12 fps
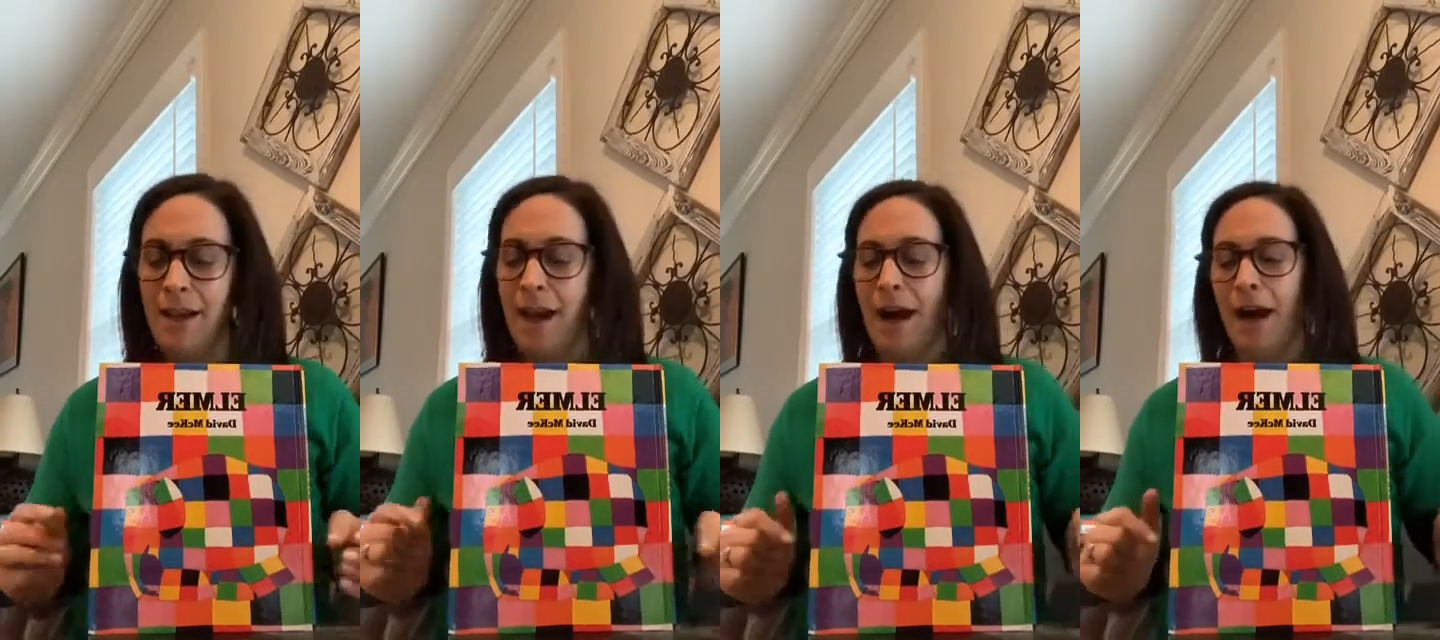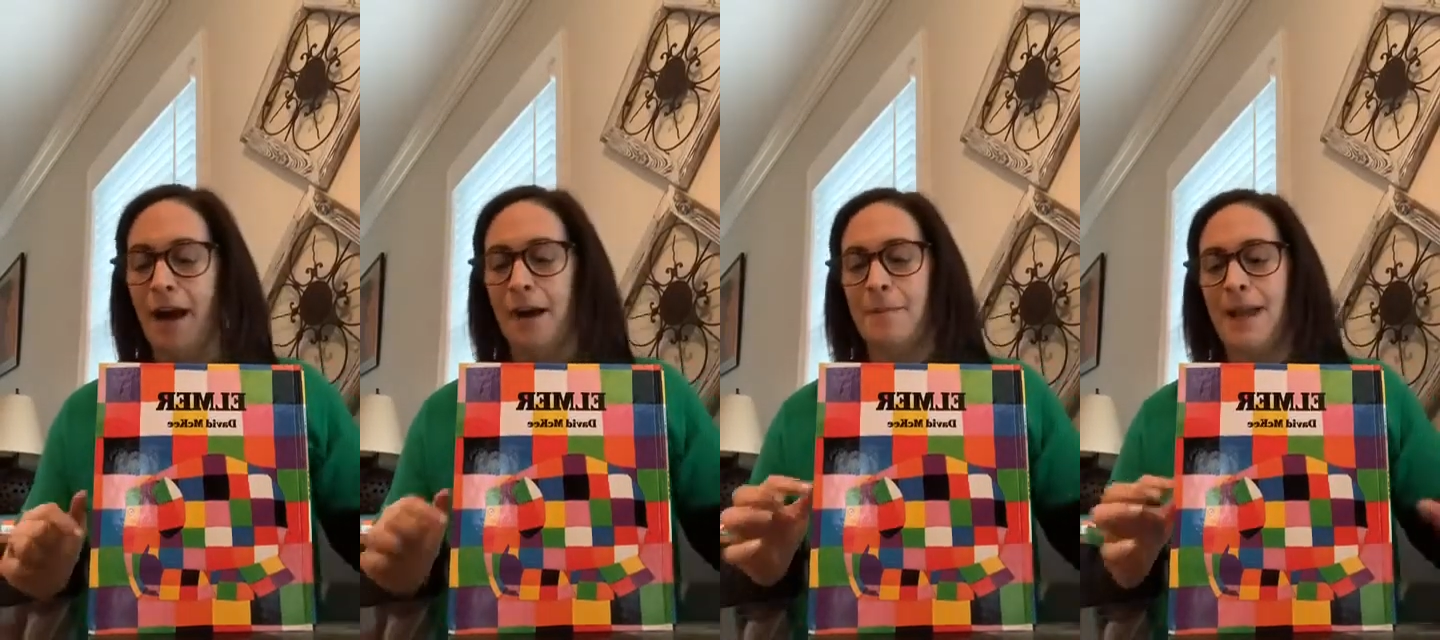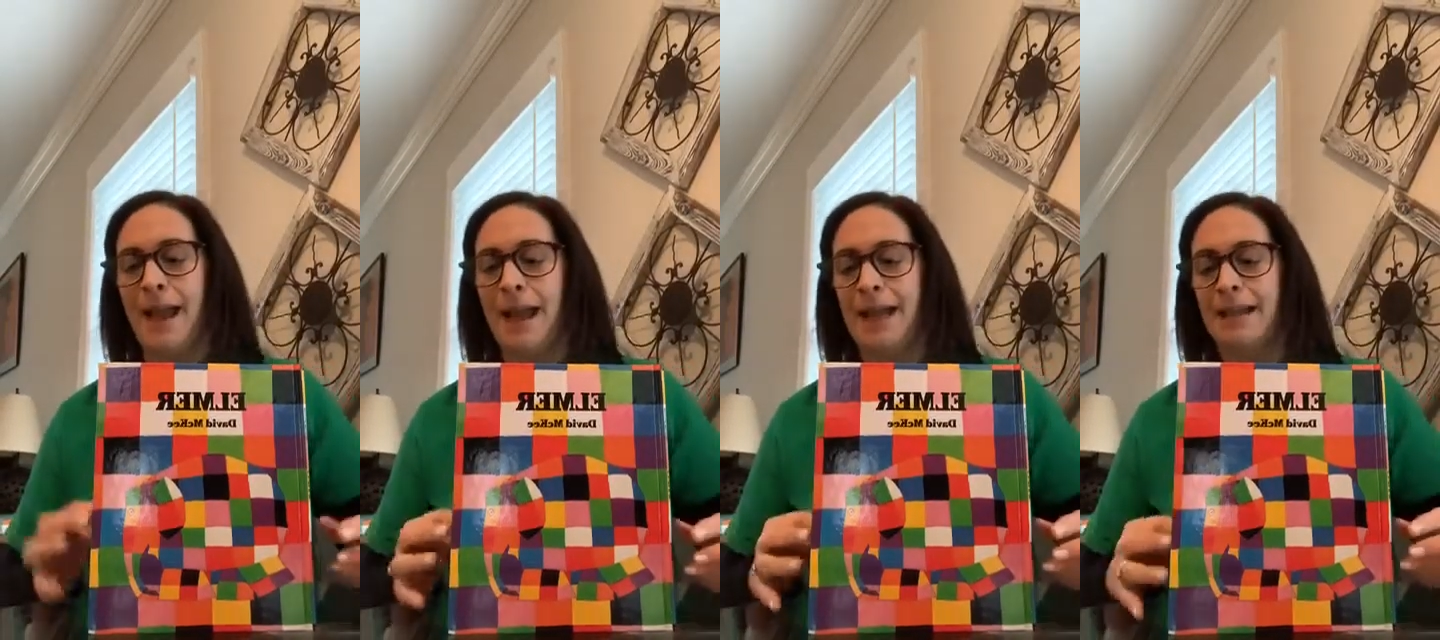
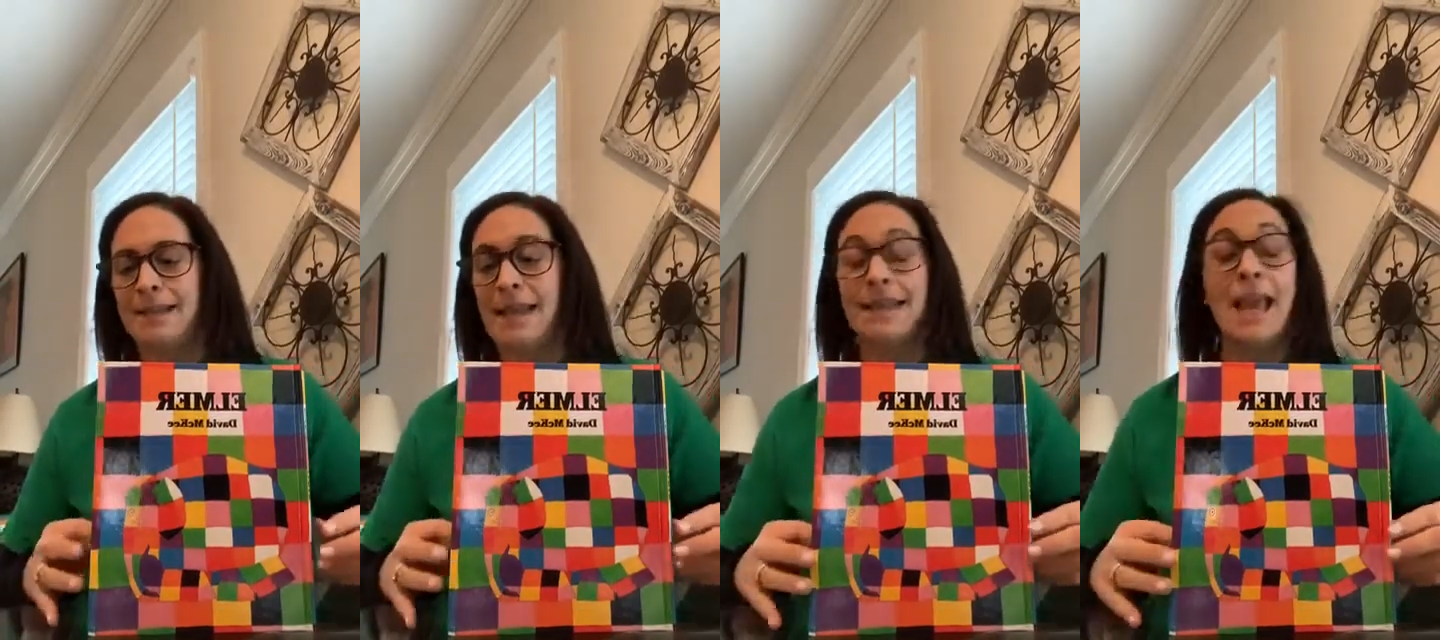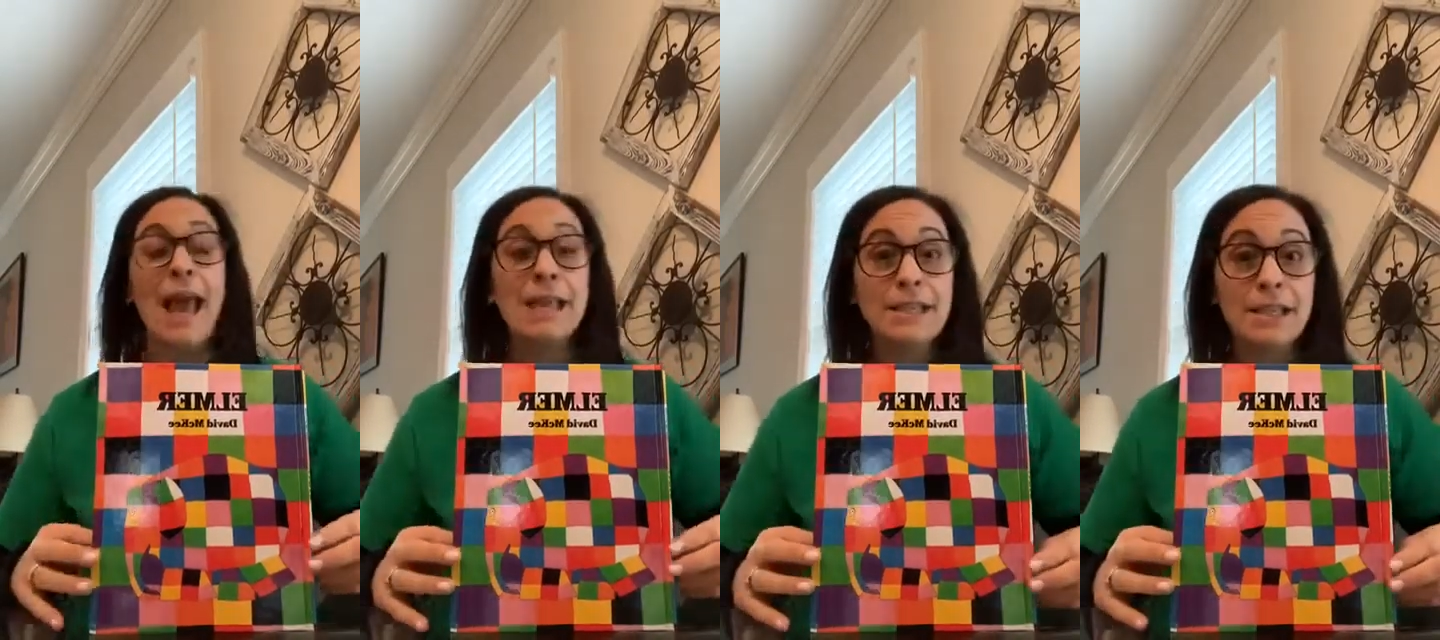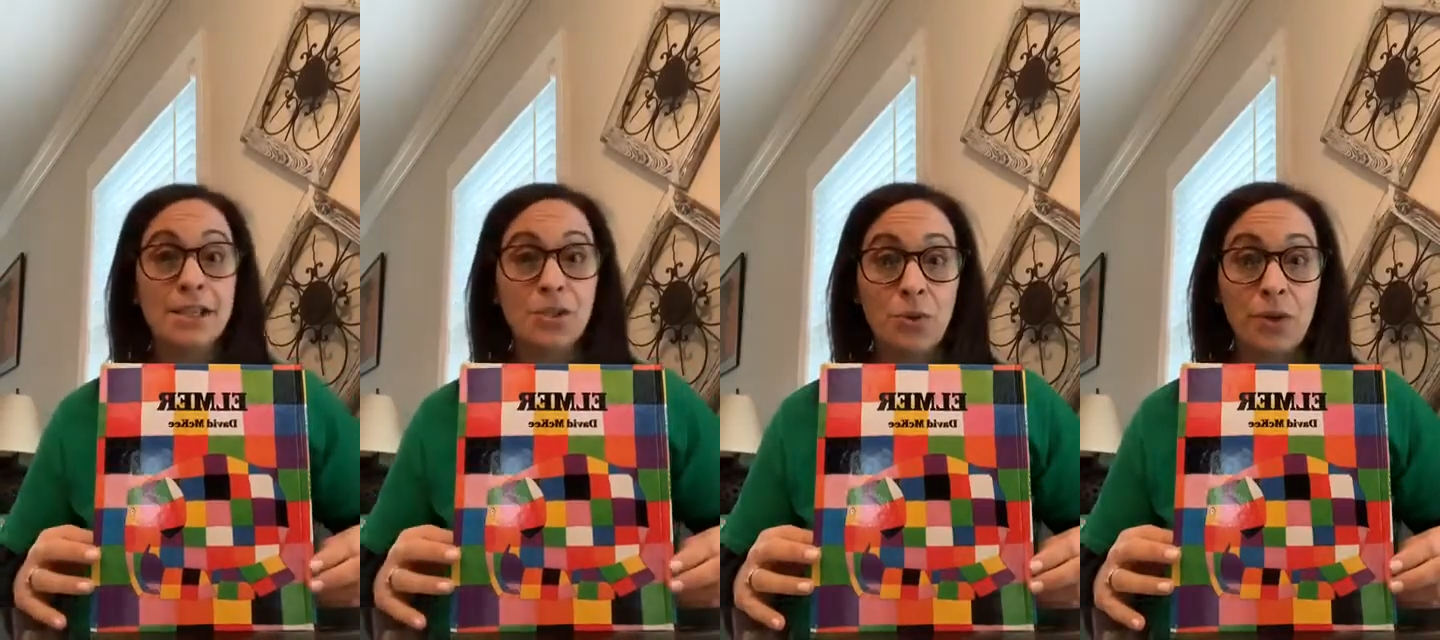And at the end of
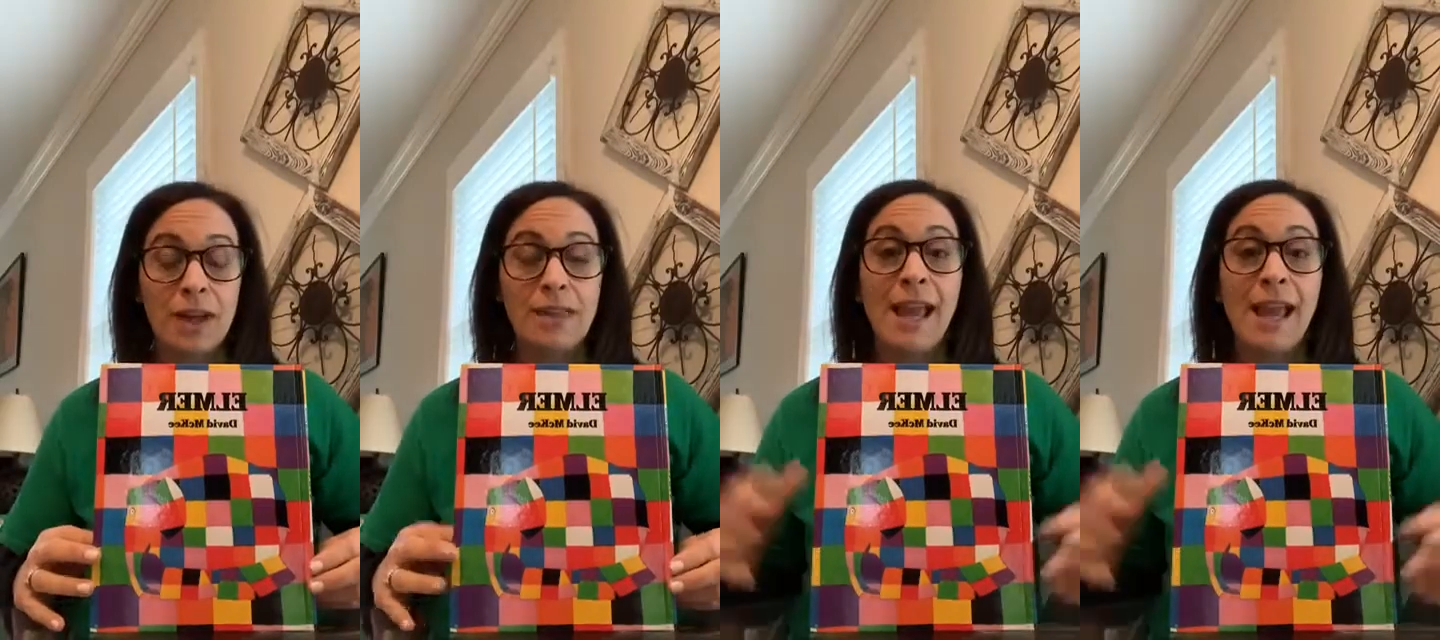the story,